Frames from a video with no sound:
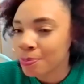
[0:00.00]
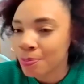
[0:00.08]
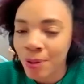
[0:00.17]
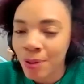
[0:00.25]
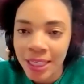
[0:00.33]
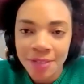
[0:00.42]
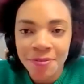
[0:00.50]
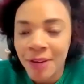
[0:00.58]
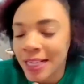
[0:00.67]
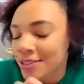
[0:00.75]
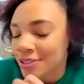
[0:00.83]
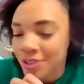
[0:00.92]
What
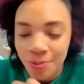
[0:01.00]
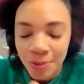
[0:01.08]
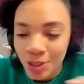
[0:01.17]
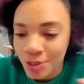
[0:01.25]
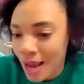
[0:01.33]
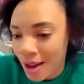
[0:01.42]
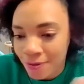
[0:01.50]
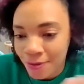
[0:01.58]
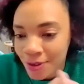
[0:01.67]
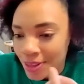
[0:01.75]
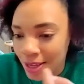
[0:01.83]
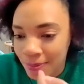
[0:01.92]
advice just would you have
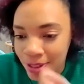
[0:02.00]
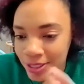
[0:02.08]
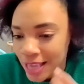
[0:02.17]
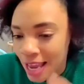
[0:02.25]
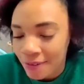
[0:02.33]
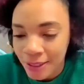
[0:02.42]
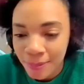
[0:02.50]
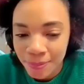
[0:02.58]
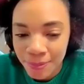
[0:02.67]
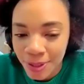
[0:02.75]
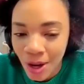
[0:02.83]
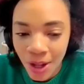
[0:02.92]
for them just
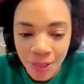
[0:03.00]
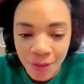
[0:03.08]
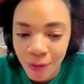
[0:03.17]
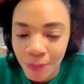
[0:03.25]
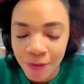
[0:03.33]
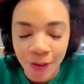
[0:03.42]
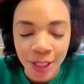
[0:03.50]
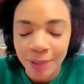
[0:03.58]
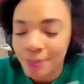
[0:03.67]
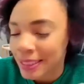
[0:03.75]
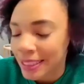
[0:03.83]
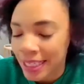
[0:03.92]
having gone from the very
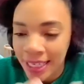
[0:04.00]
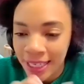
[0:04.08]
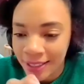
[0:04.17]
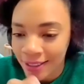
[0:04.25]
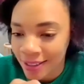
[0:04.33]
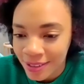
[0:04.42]
beginning?